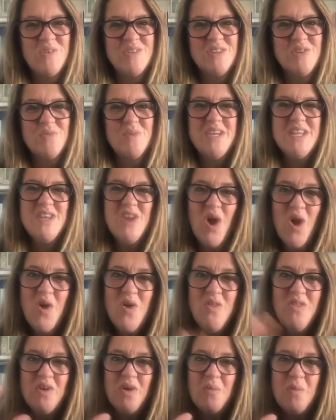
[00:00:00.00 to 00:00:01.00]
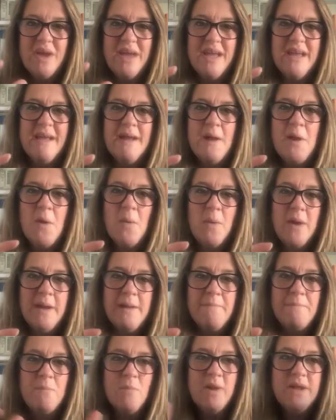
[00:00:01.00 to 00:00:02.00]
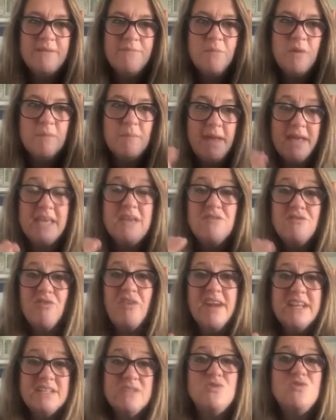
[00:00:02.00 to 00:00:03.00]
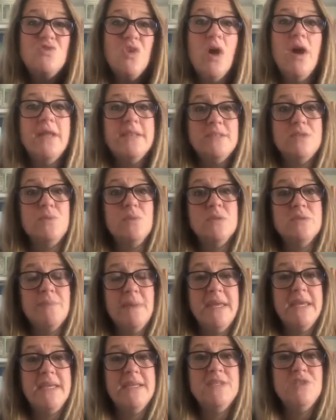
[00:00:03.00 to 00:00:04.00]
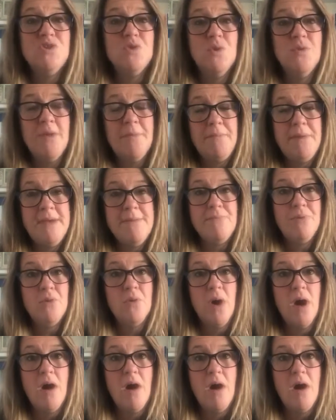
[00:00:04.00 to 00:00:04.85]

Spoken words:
So we know that we're making great strides towards making sure that people